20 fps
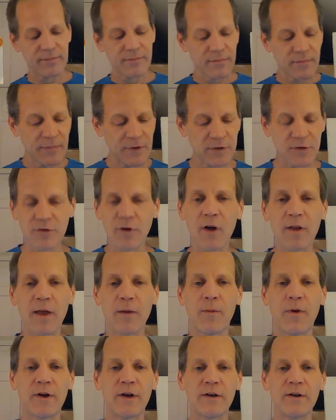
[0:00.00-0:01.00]
this is all I
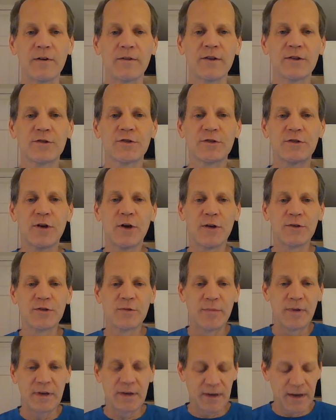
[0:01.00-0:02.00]
want to know. This is the
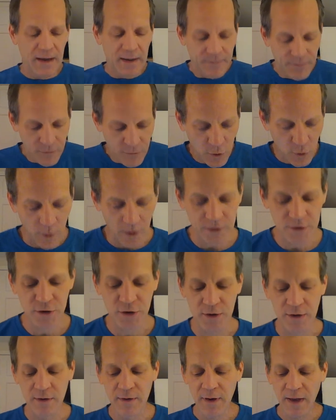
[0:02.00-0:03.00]
ultimate
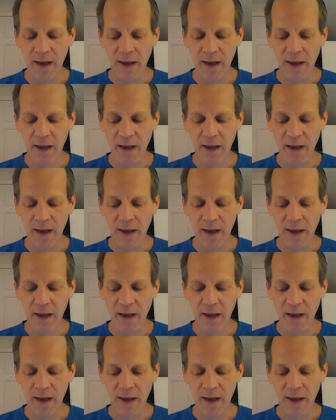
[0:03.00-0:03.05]
question.